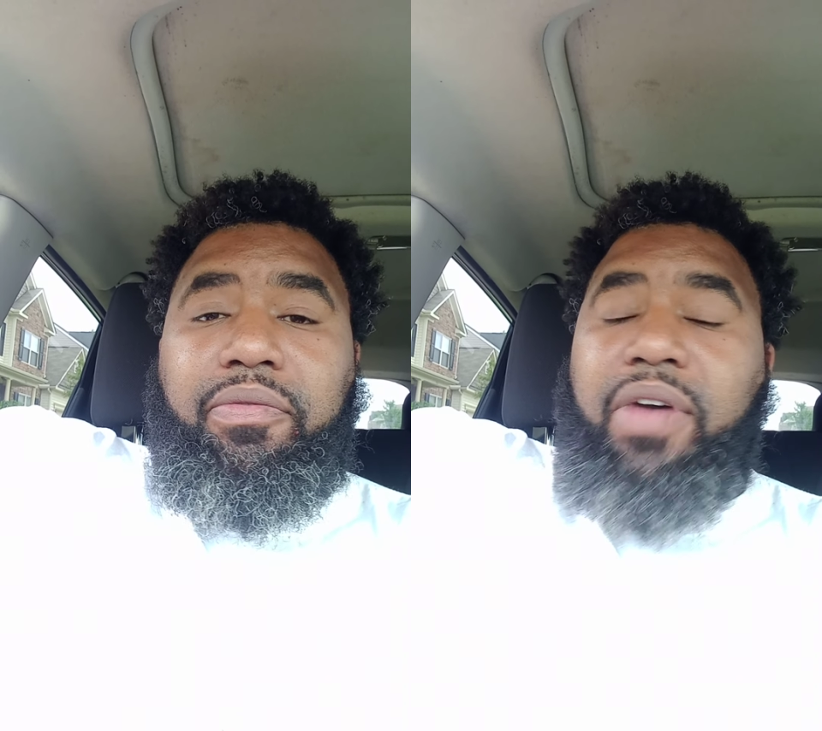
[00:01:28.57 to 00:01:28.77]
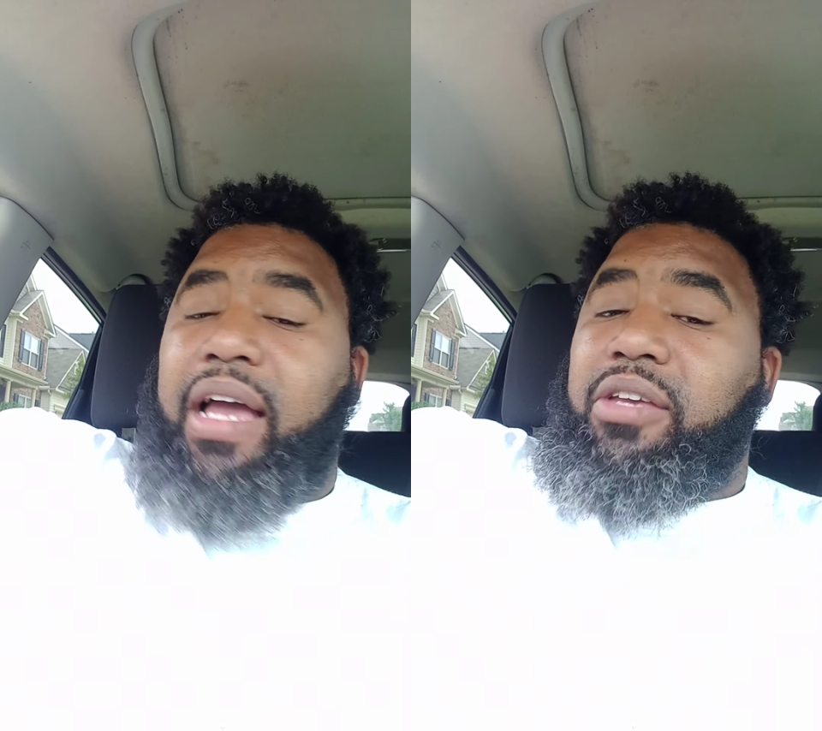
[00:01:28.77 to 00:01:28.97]

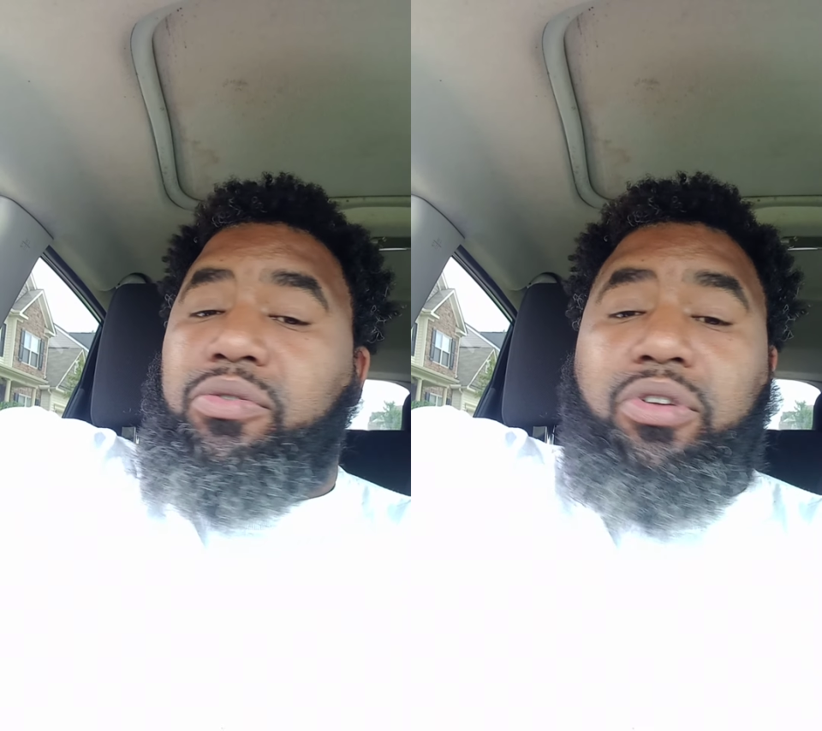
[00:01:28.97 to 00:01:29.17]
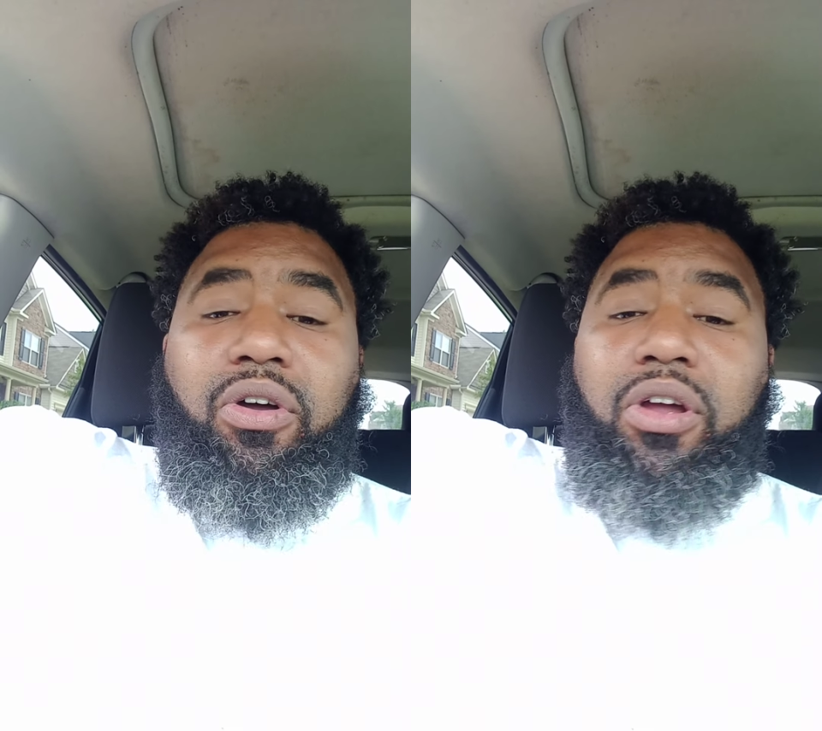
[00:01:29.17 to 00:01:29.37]
Value
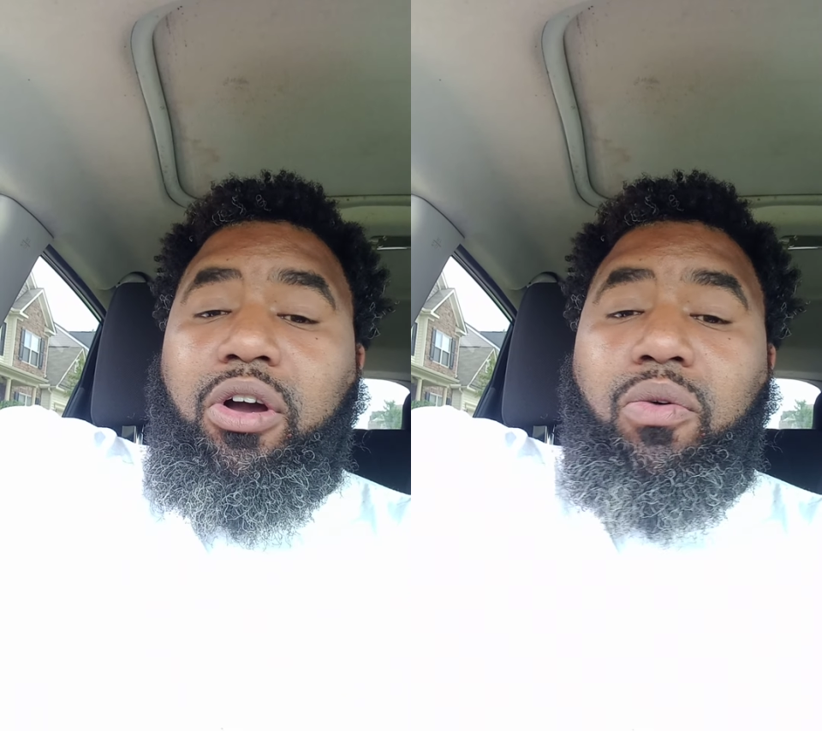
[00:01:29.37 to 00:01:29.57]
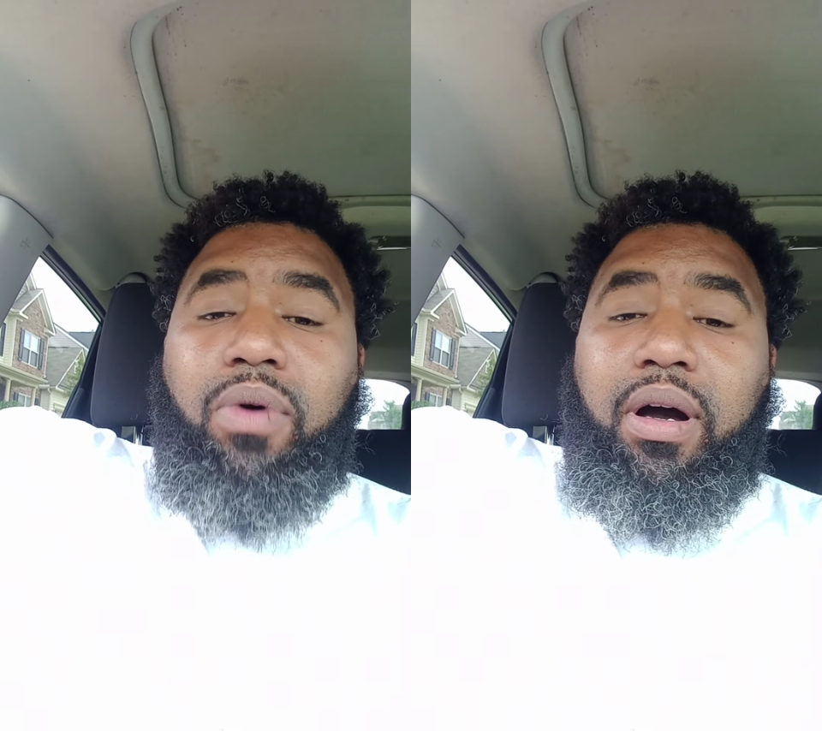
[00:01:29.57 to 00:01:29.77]
is going to
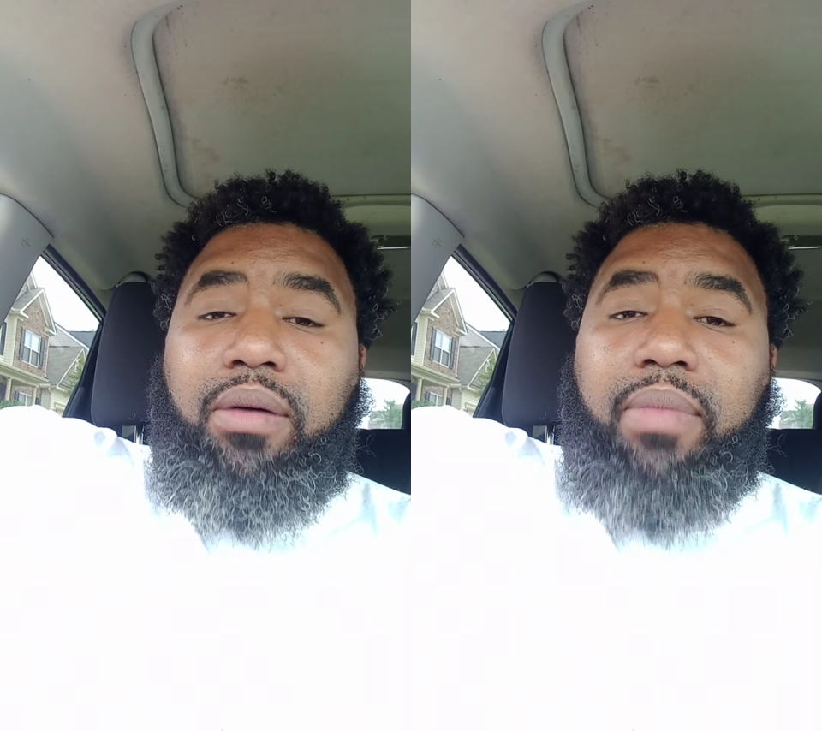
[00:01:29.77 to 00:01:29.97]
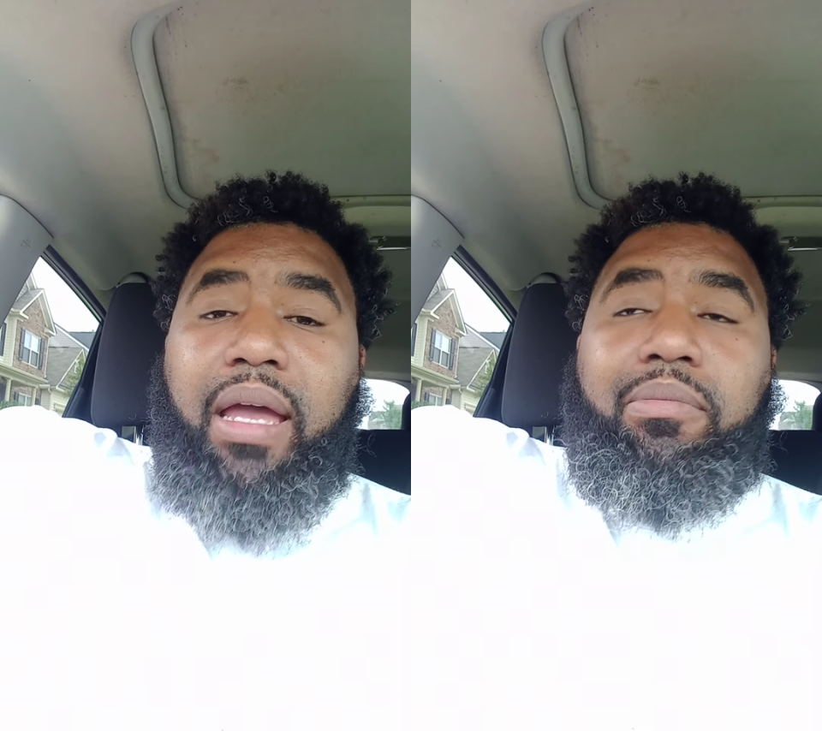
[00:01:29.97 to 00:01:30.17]
go
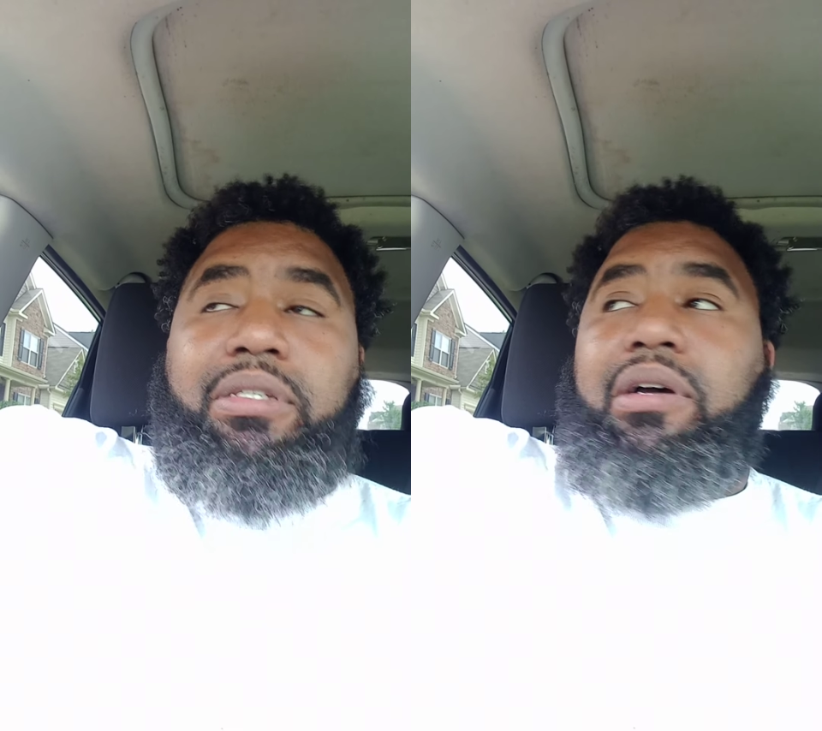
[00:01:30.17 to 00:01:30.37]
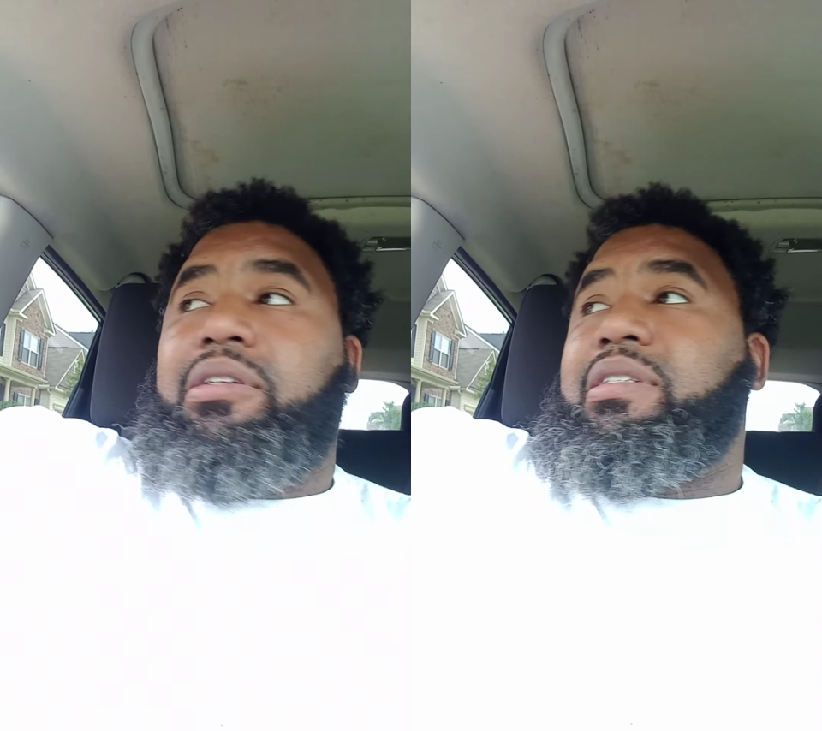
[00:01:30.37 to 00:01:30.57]
up.
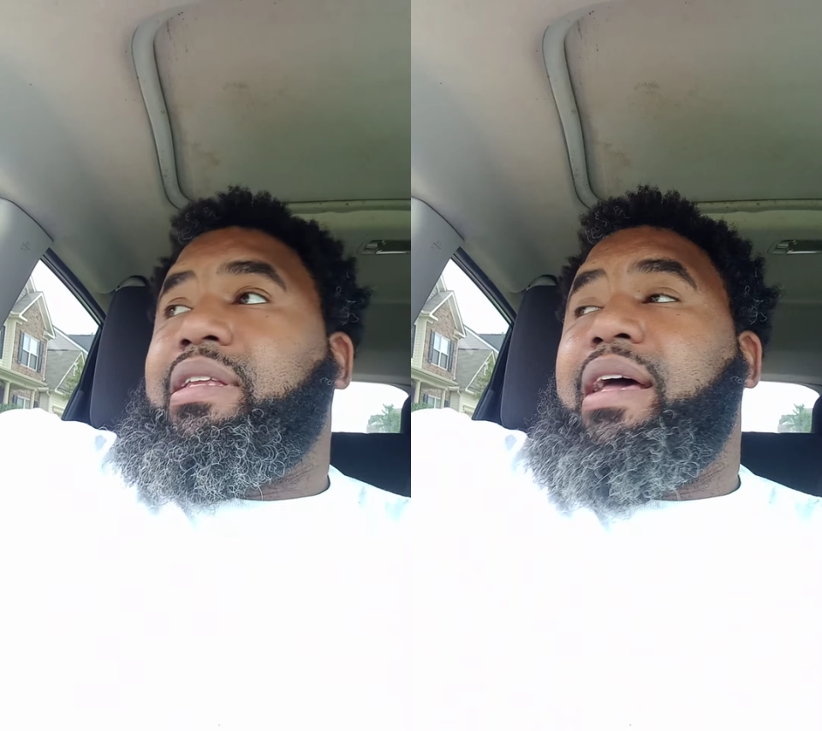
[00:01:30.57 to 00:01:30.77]
Amazon just